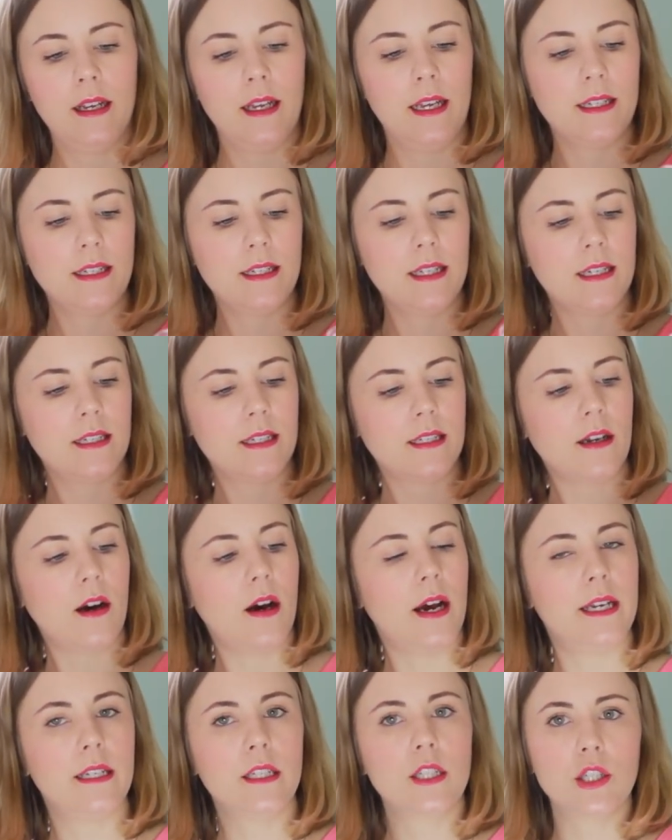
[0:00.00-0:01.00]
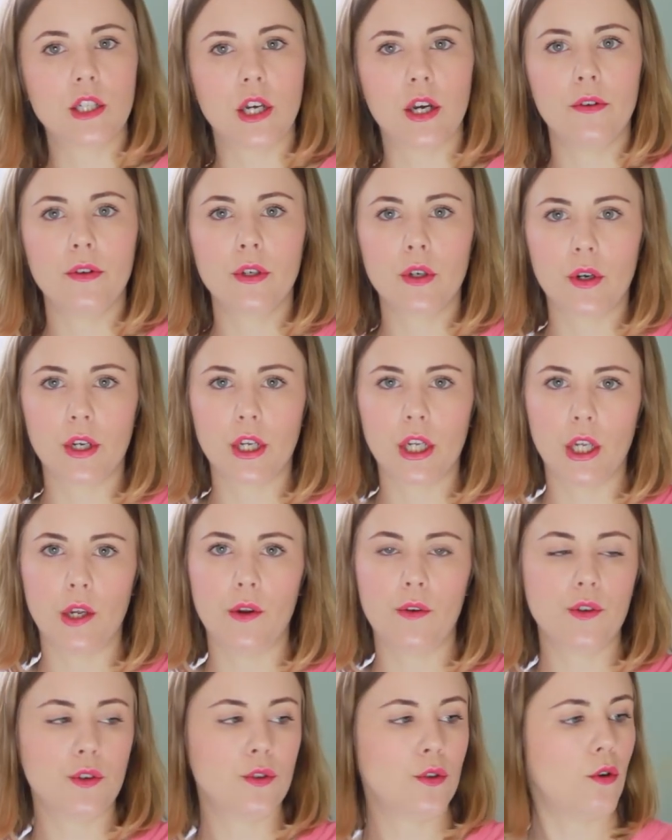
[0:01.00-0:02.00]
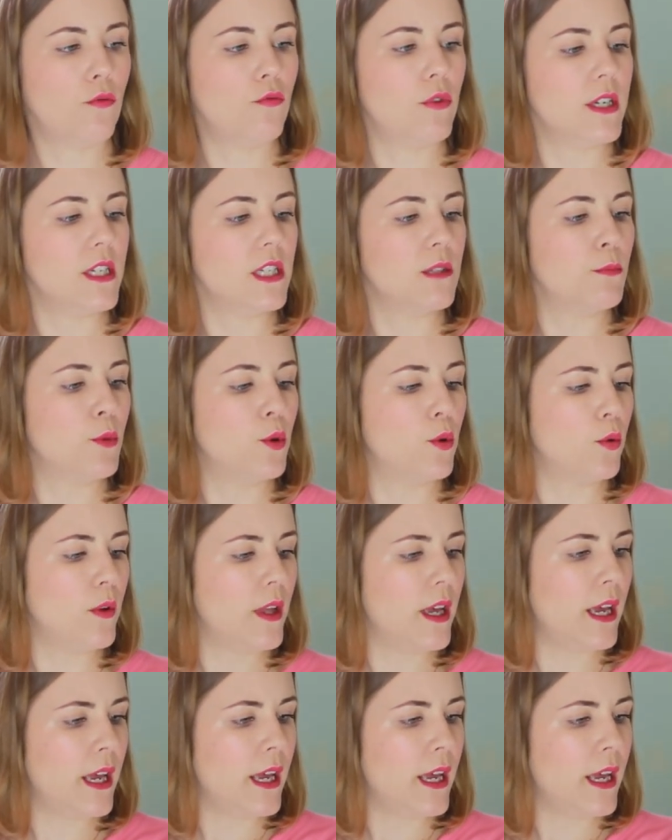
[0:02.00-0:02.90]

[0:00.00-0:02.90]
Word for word: It's this size so not huge not really small.